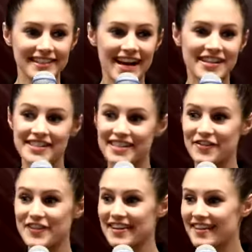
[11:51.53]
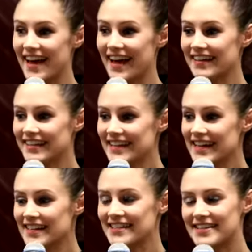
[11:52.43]
And just left it at that.
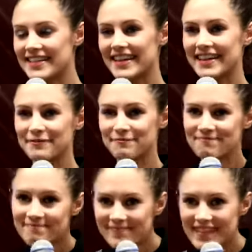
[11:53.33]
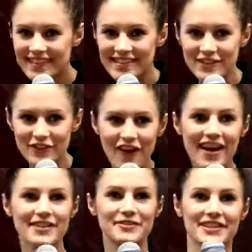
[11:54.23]
And then thinking, he is
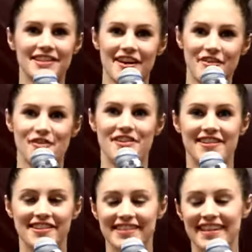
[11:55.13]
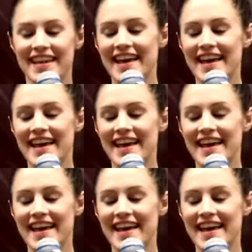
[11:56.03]
not as rich as I thought he was.